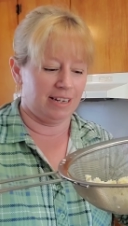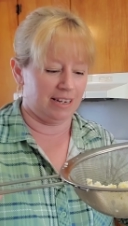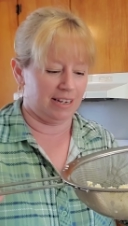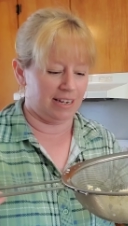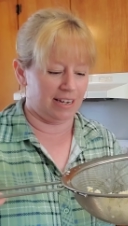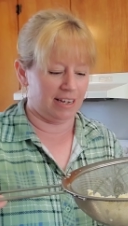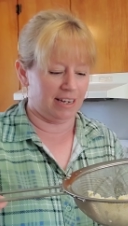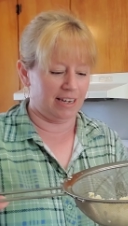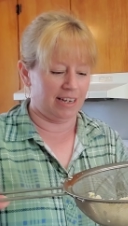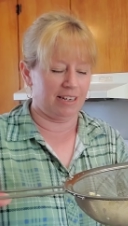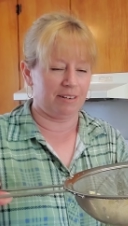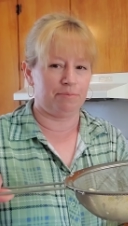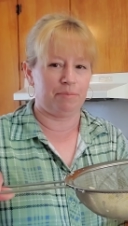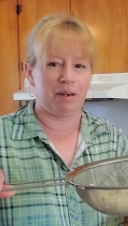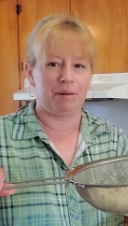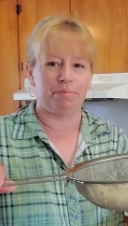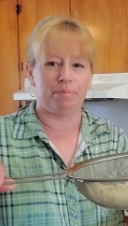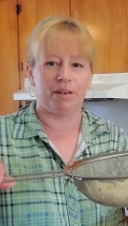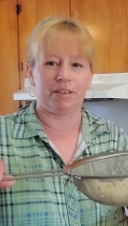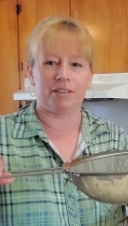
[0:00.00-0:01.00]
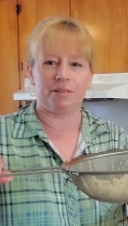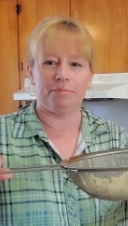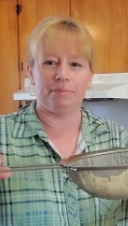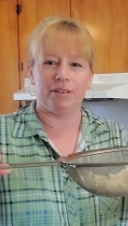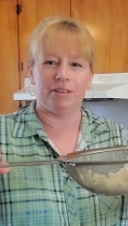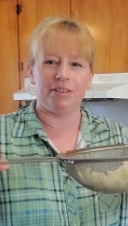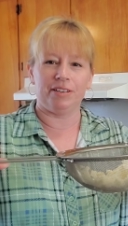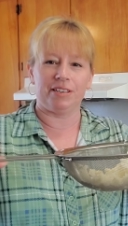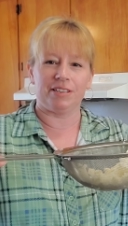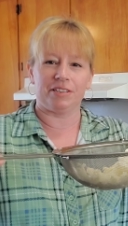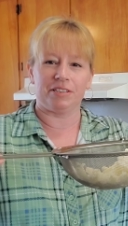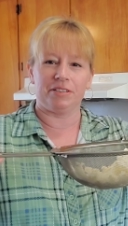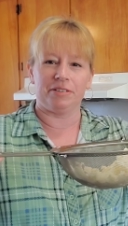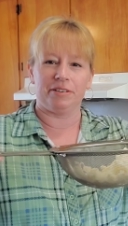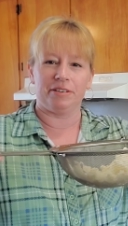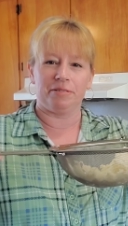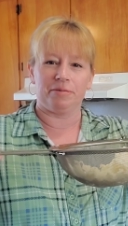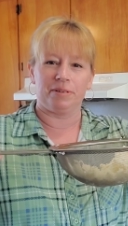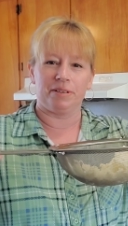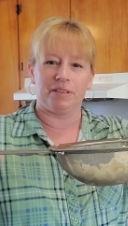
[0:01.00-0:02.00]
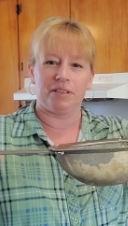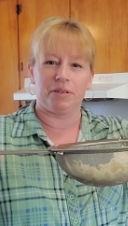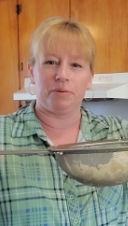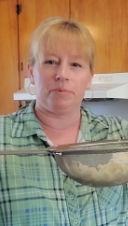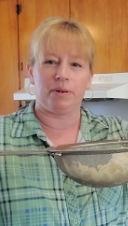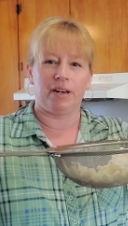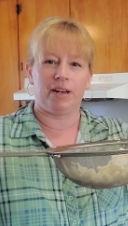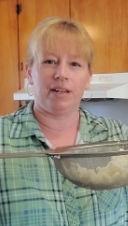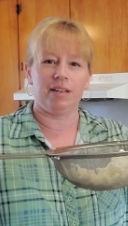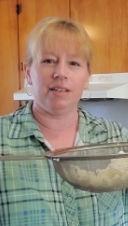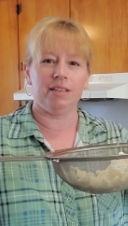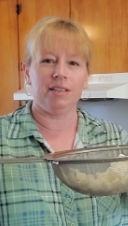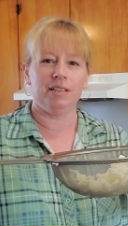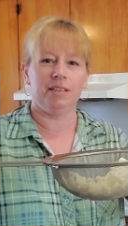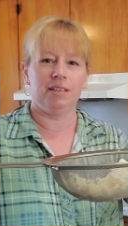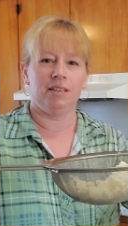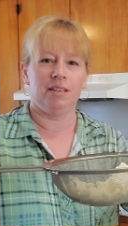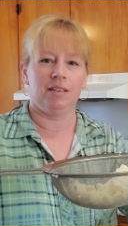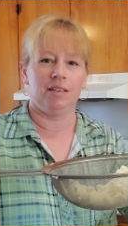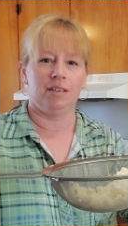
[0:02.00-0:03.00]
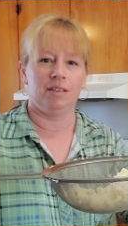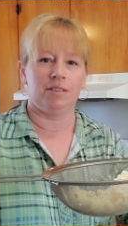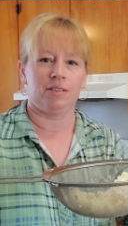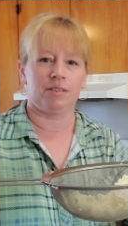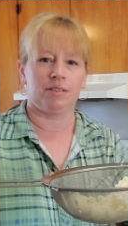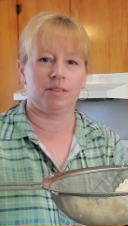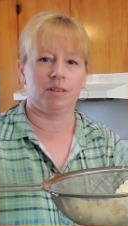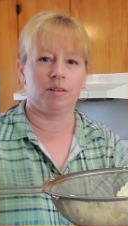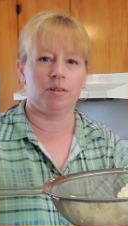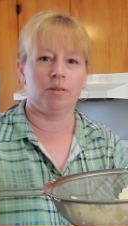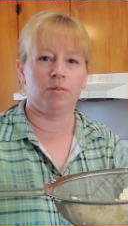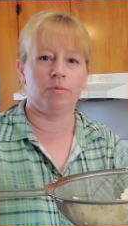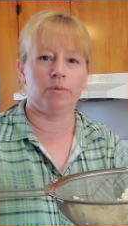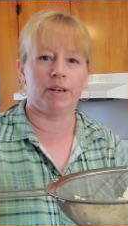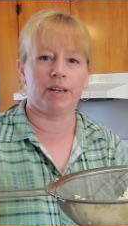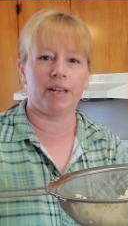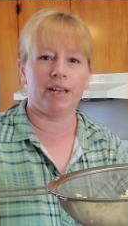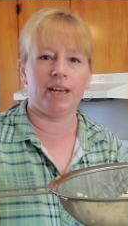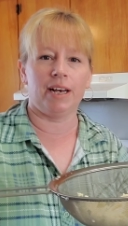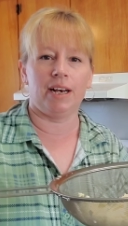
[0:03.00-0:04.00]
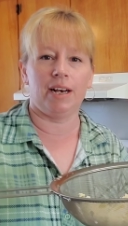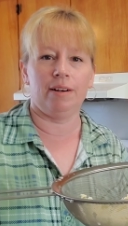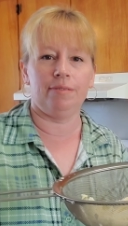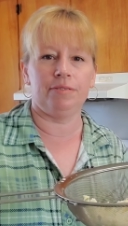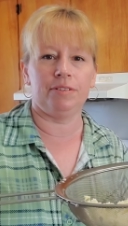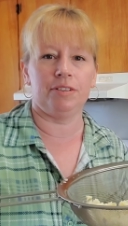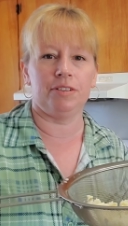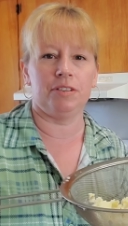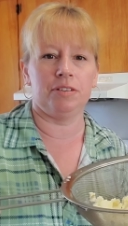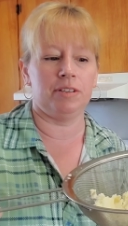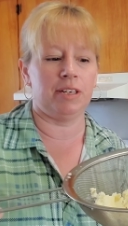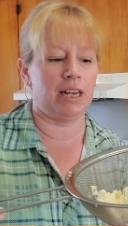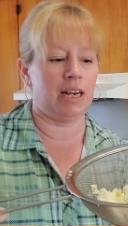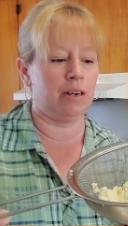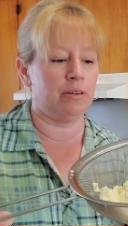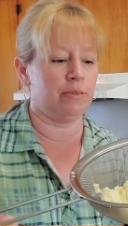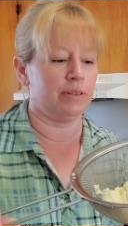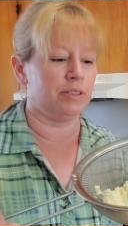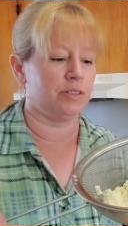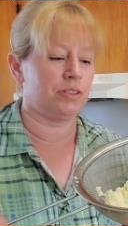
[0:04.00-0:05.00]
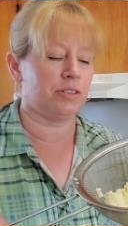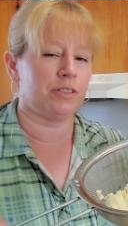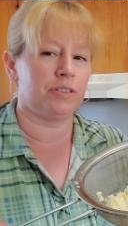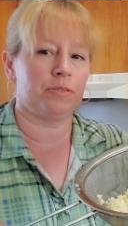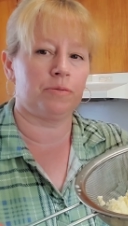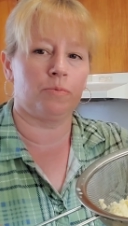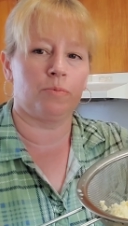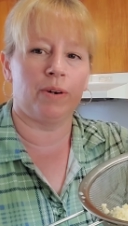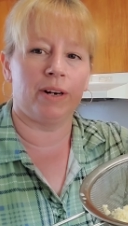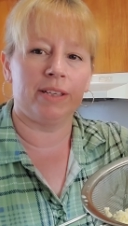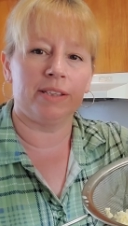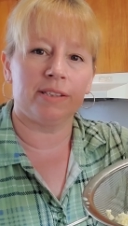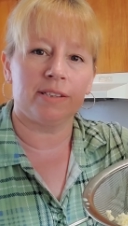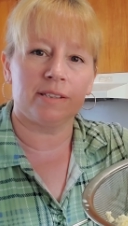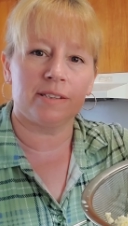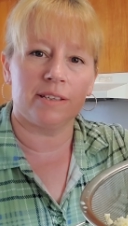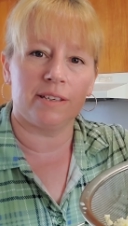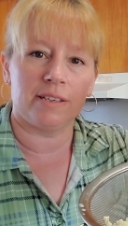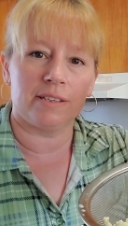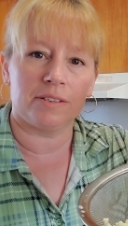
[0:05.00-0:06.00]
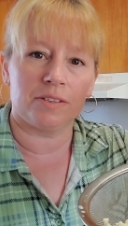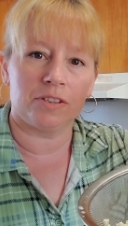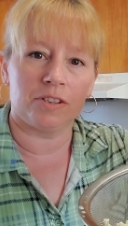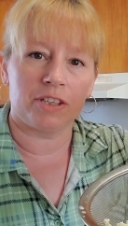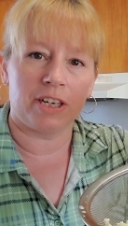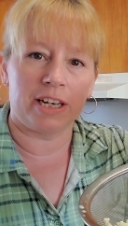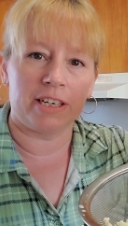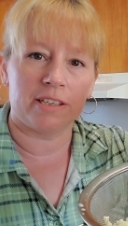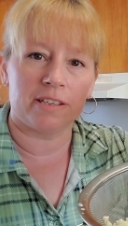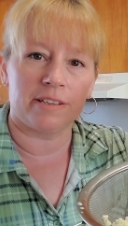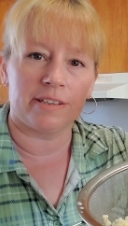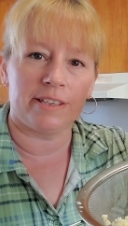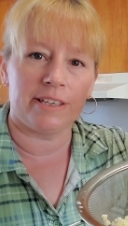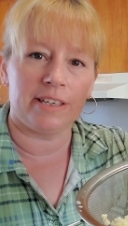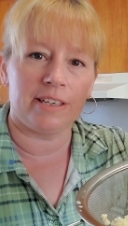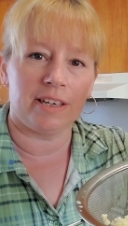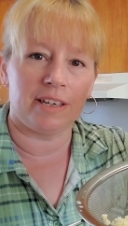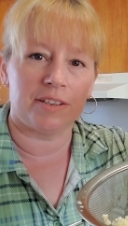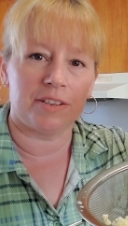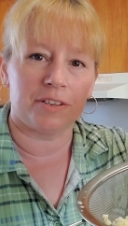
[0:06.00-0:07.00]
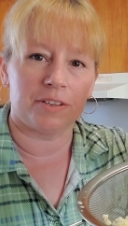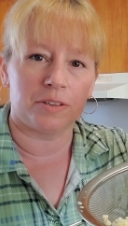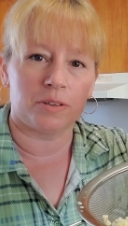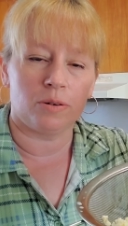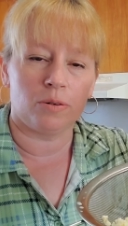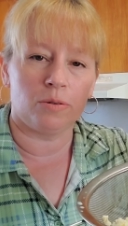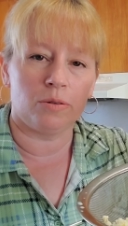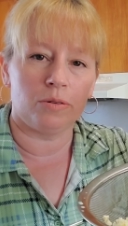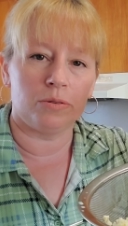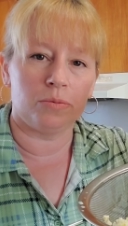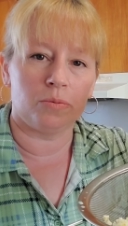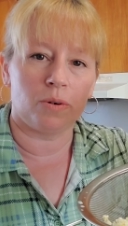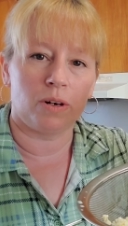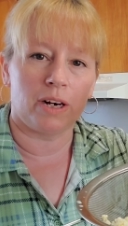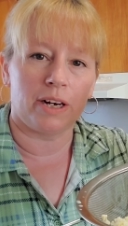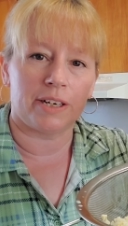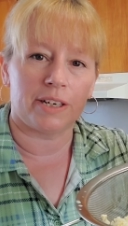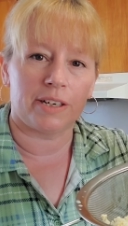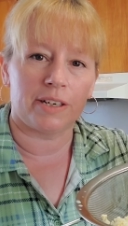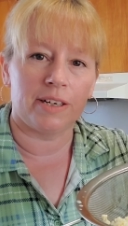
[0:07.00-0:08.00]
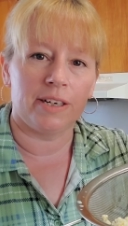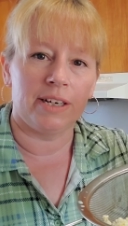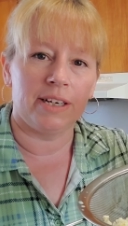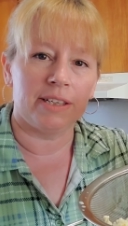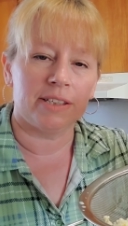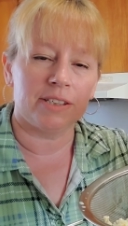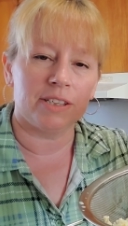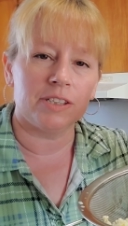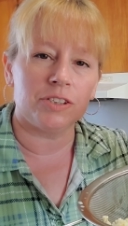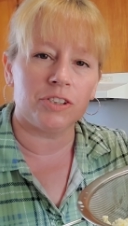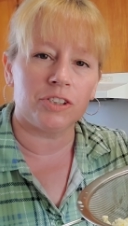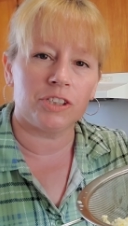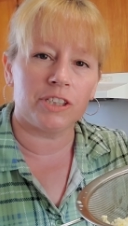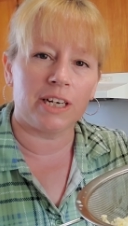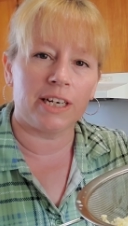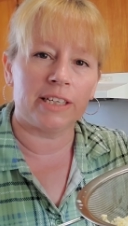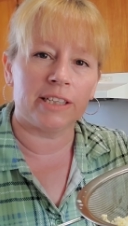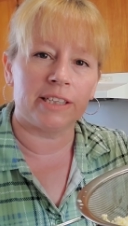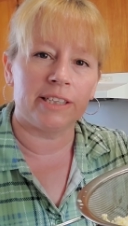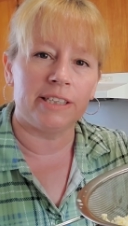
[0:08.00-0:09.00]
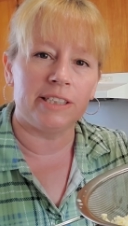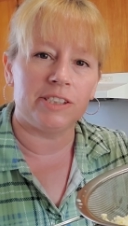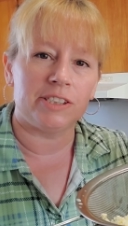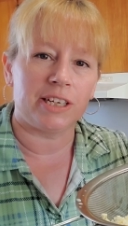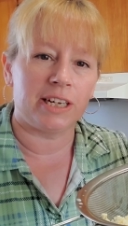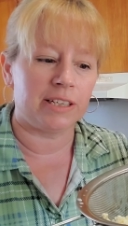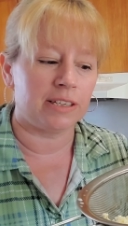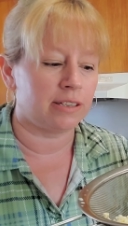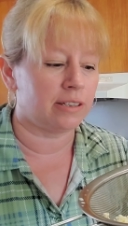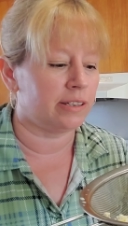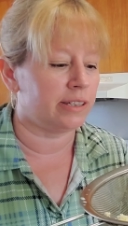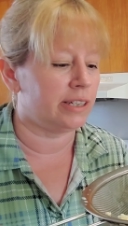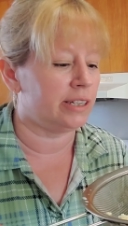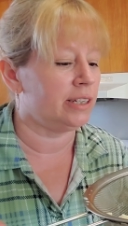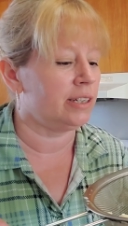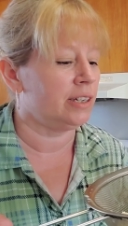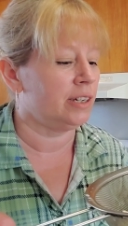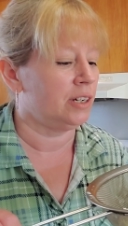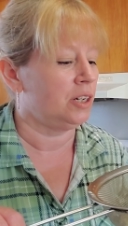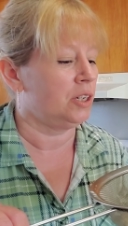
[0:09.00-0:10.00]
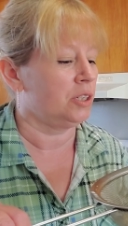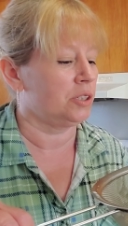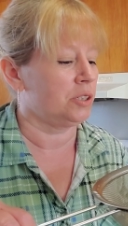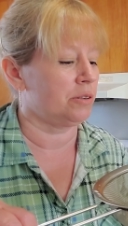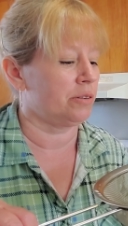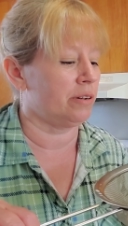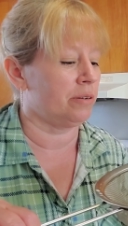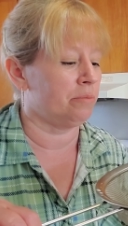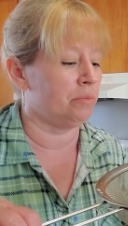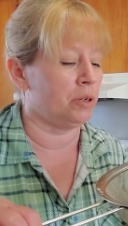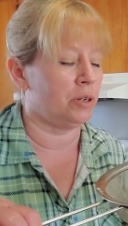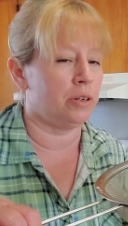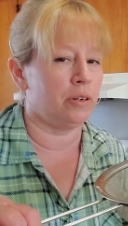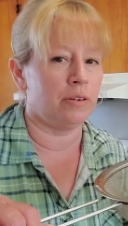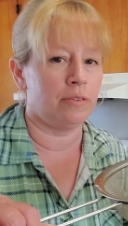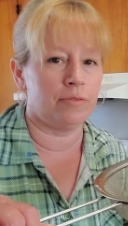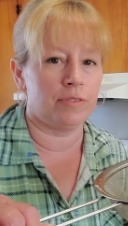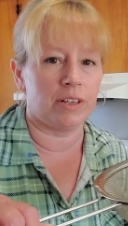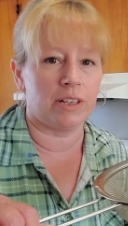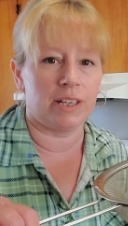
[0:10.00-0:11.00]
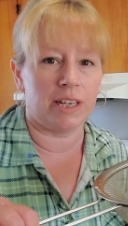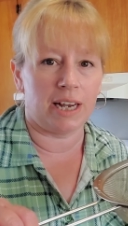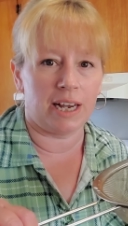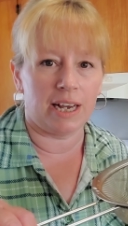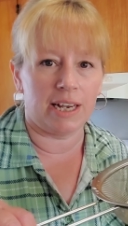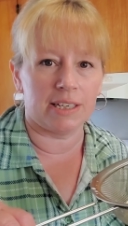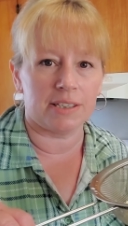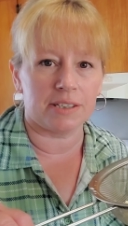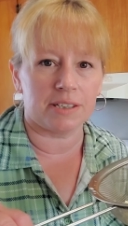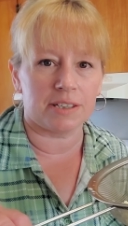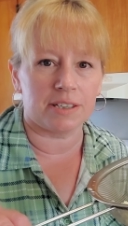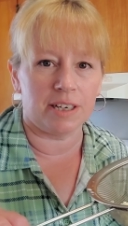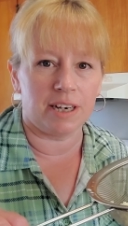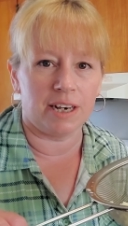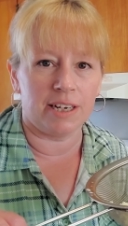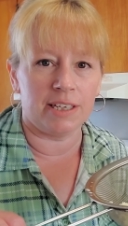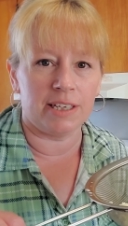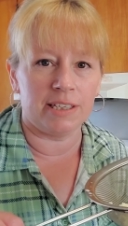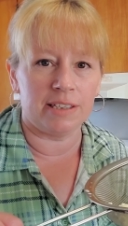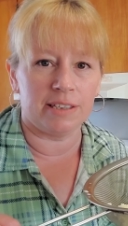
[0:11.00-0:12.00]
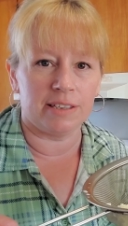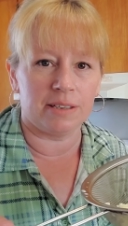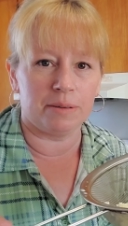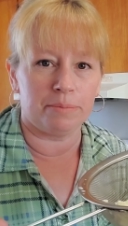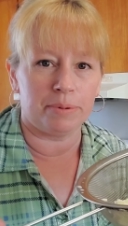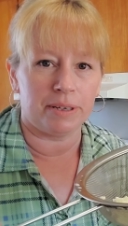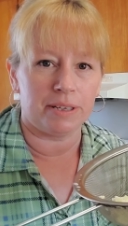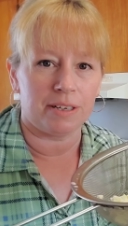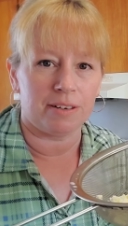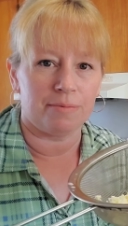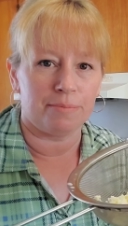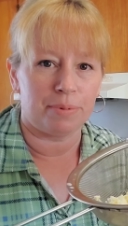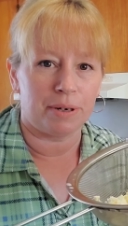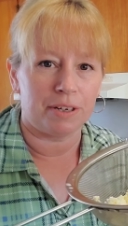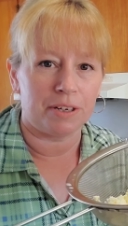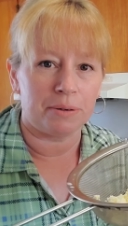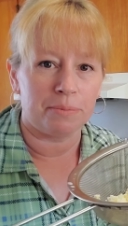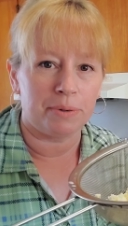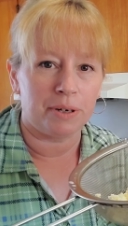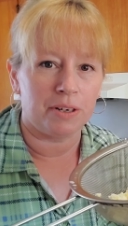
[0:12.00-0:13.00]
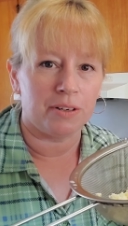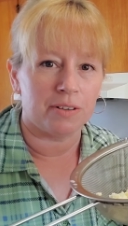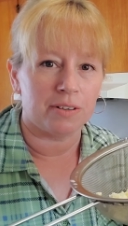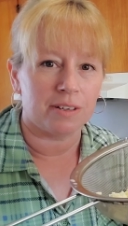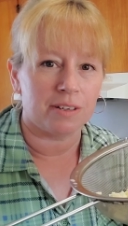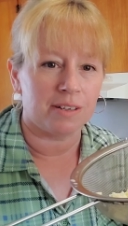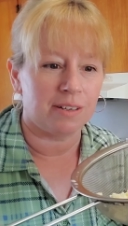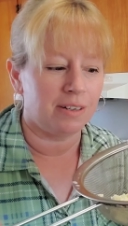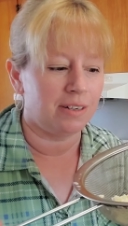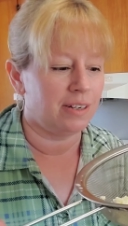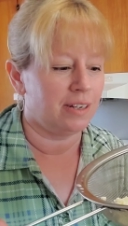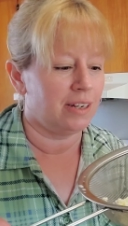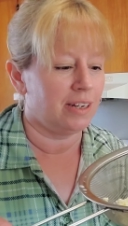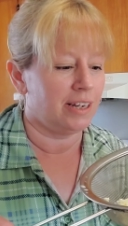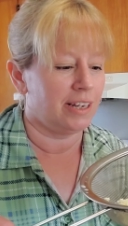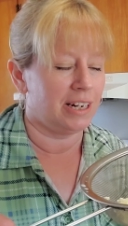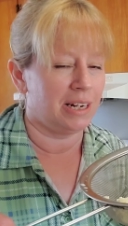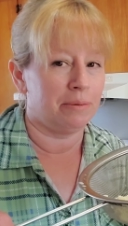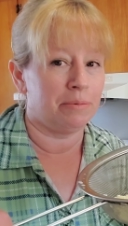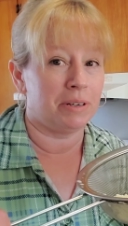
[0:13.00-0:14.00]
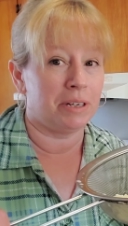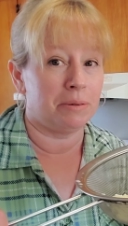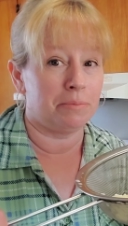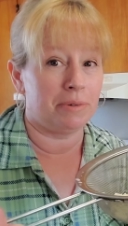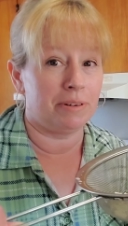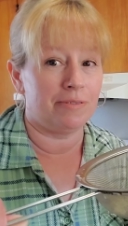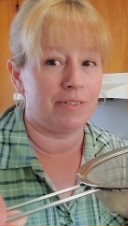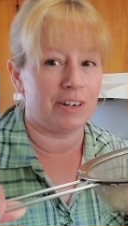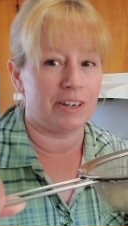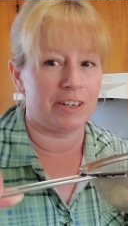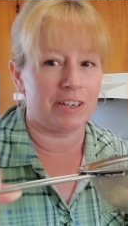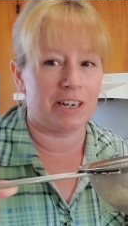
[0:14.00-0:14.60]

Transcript: and my buttermilk is doing really well. So what I have to do now is just rinse this gently under cold water, just gently to remove the last tiny little bit of buttermilk. And I'm going to be very